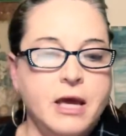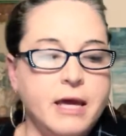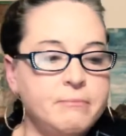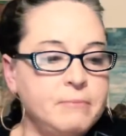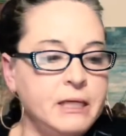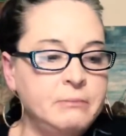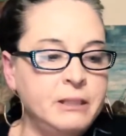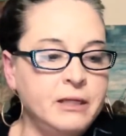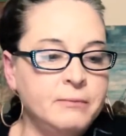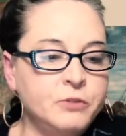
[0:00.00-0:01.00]

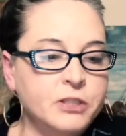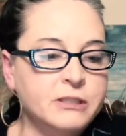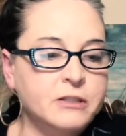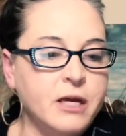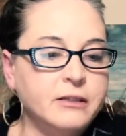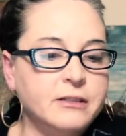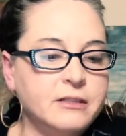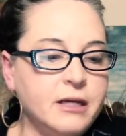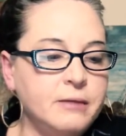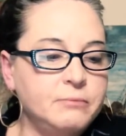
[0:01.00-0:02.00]
Maybe I'm just not the
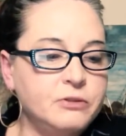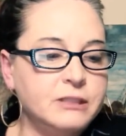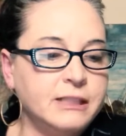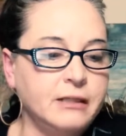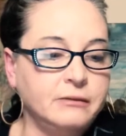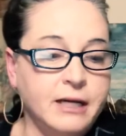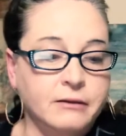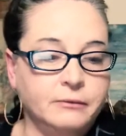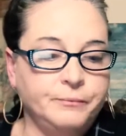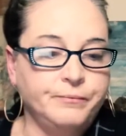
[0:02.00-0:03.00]
type to settle
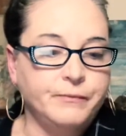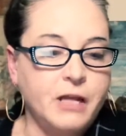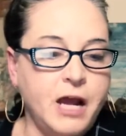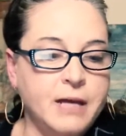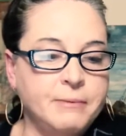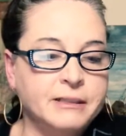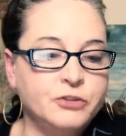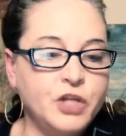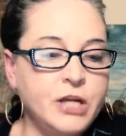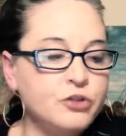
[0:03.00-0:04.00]
down. I'm as
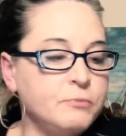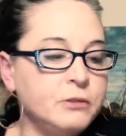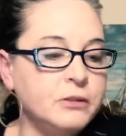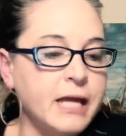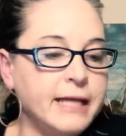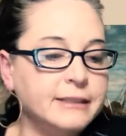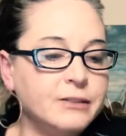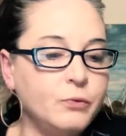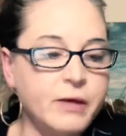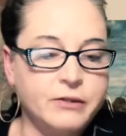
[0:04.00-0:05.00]
changeable as
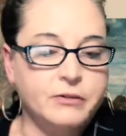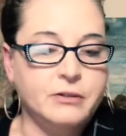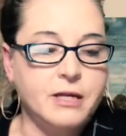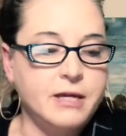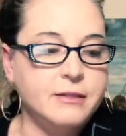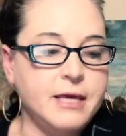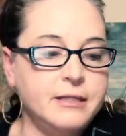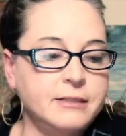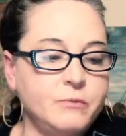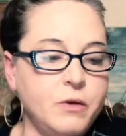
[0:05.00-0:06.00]
the weather, and that
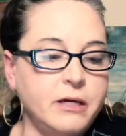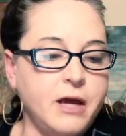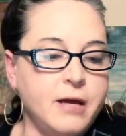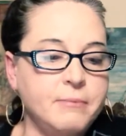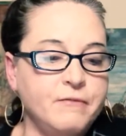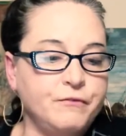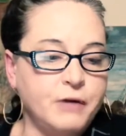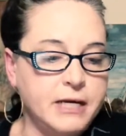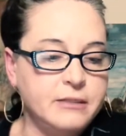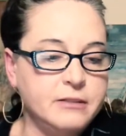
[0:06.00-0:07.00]
is why I'm
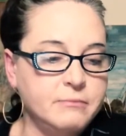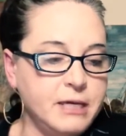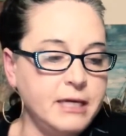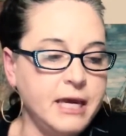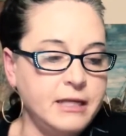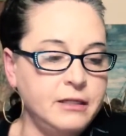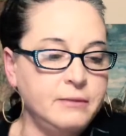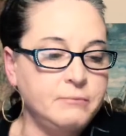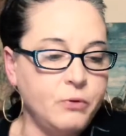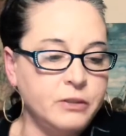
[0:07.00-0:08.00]
afraid to make any
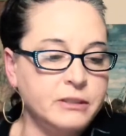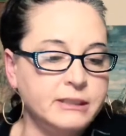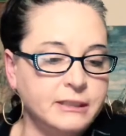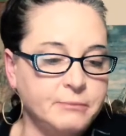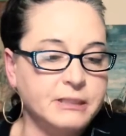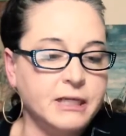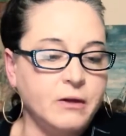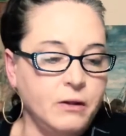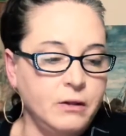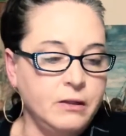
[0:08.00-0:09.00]
important steps at
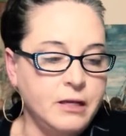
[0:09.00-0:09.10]
all.